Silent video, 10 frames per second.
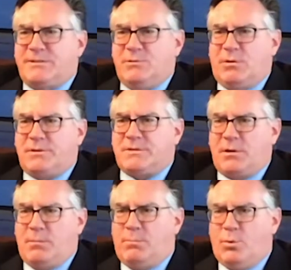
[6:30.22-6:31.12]
you are
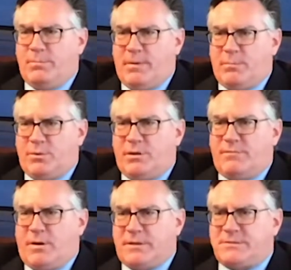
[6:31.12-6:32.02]
also a board member
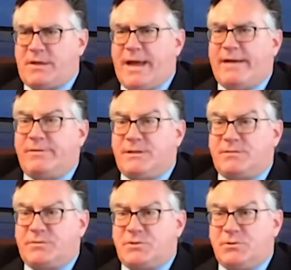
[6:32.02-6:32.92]
of Arkansas
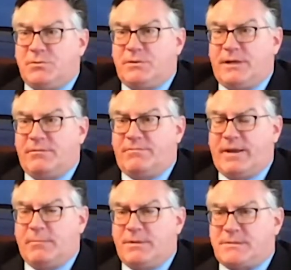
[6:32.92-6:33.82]
Advocates for Children and
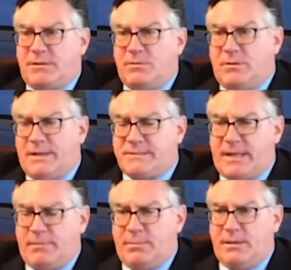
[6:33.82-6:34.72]
Families. I know you guys
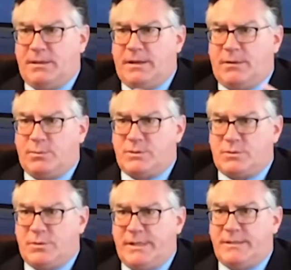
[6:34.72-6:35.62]
had a big
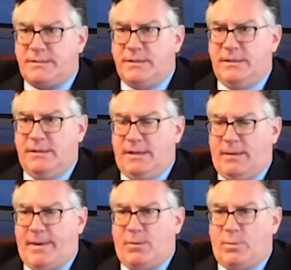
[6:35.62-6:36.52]
retreat
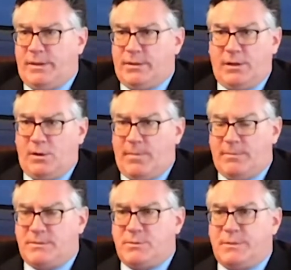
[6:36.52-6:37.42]
about a week ago,
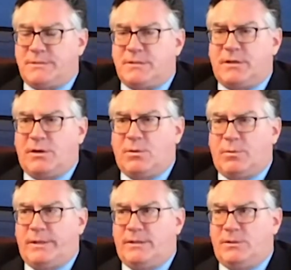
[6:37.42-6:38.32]
maybe 2 weeks ago,
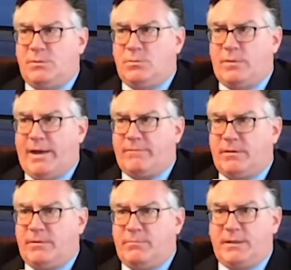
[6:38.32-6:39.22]
and you have
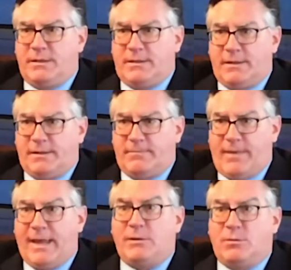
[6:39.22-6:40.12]
a big
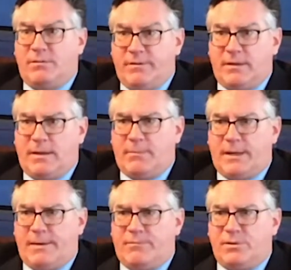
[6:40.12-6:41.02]
annual event coming
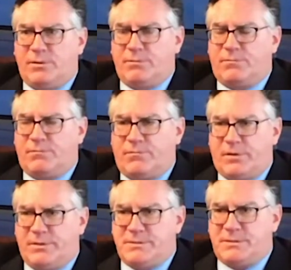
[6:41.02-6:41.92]
up for your
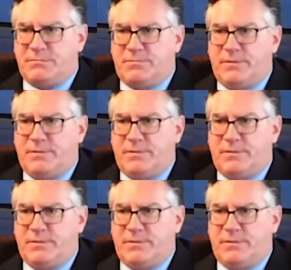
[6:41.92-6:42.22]
Friends of